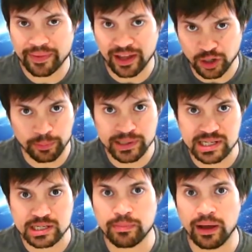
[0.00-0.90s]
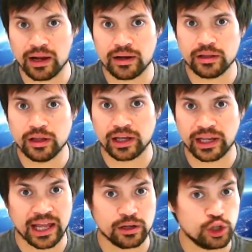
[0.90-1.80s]
that in your business. But
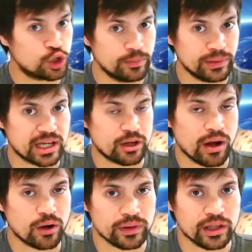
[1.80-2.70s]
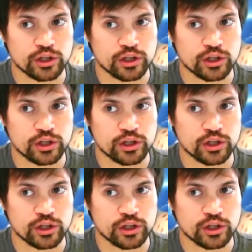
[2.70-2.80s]
again, you shouldn't be dicking around with it.